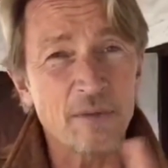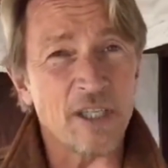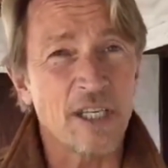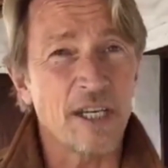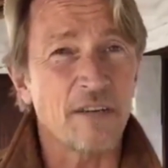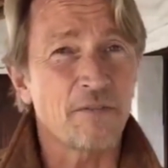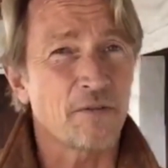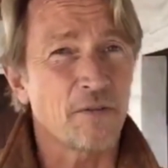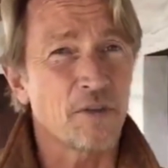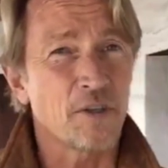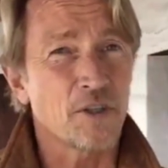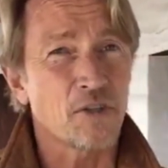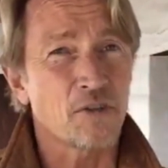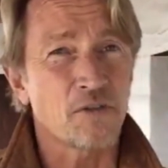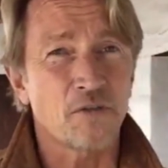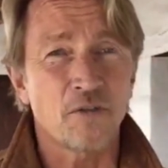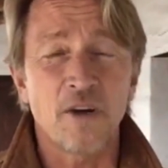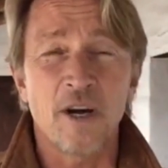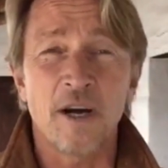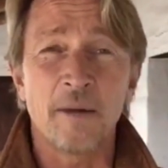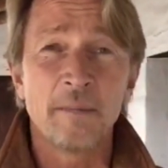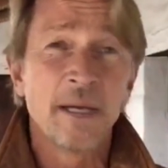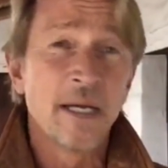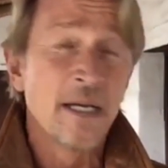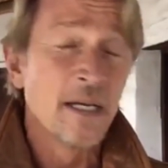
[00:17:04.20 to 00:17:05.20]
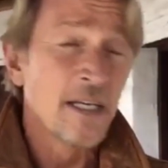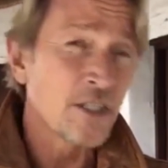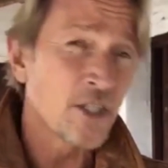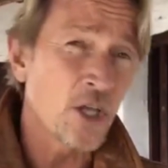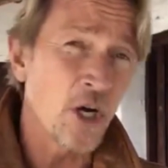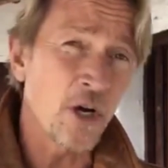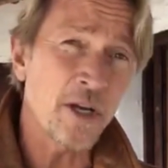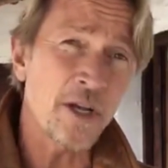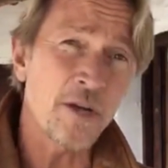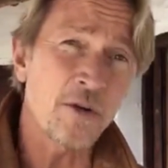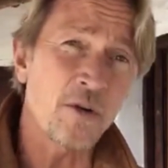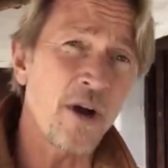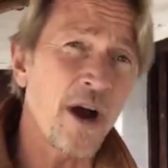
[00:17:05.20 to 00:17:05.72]
differs from
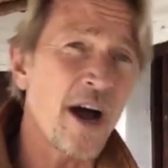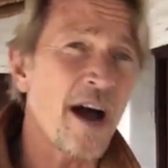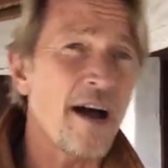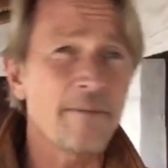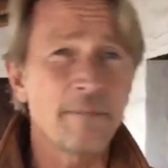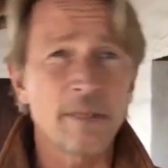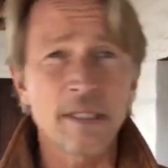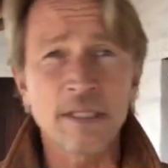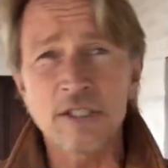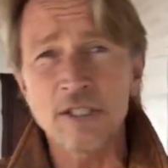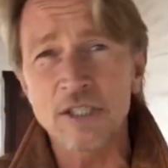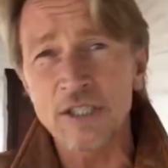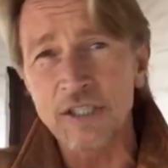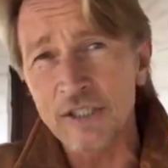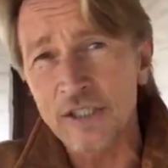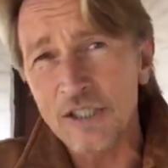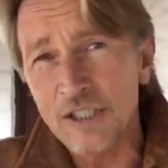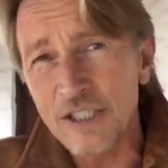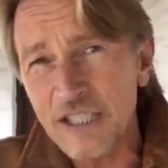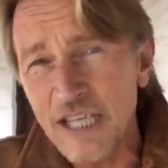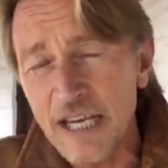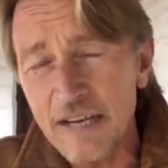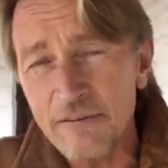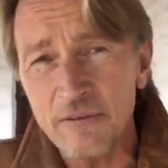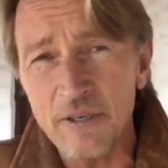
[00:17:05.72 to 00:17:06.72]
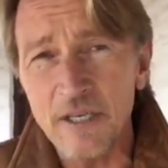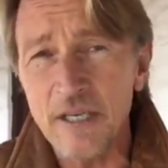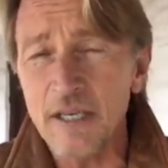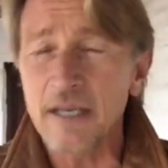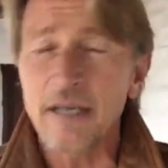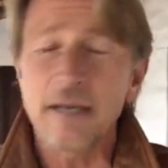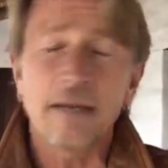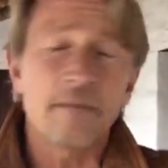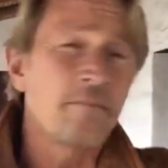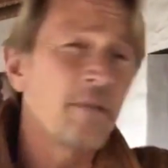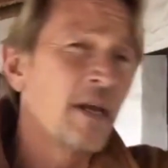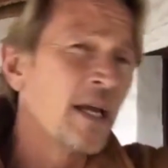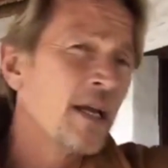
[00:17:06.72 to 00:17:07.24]
Tony Robbins and Stephen
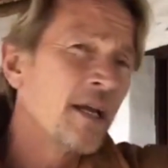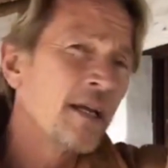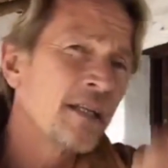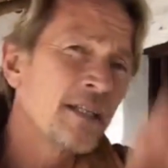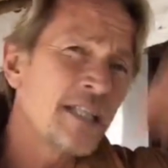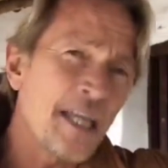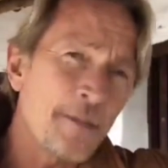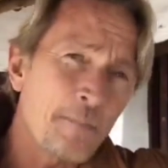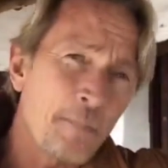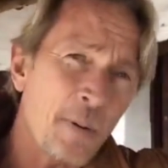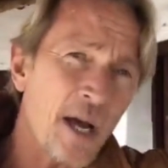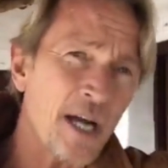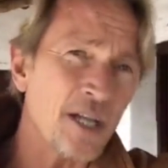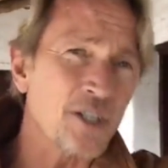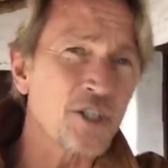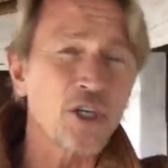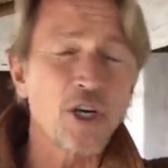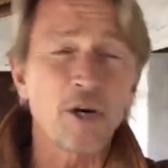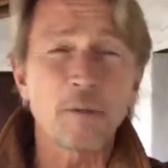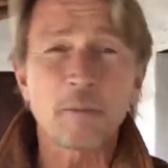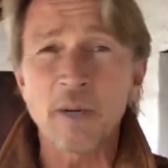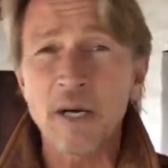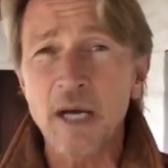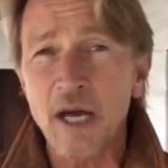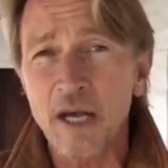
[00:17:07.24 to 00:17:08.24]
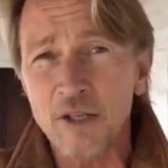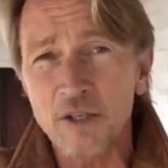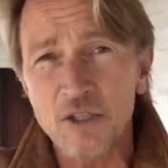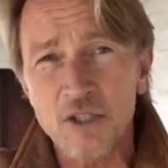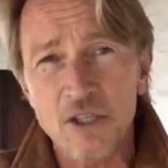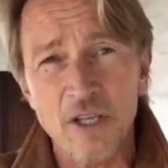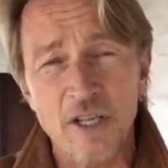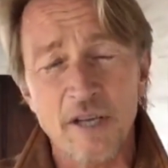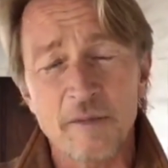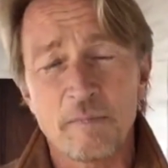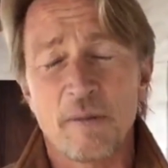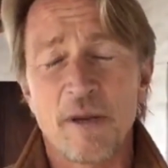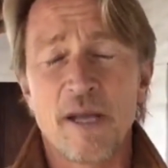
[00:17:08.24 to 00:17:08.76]
and Deepak Chopra and all those
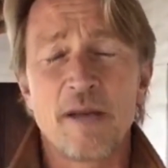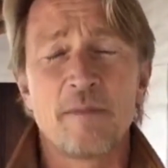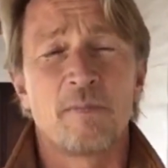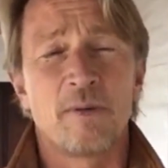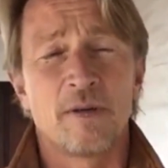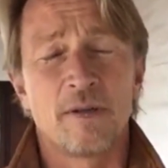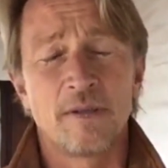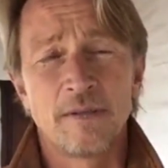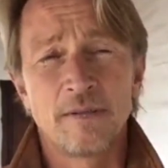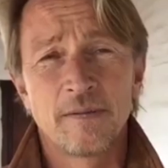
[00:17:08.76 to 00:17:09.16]
other people.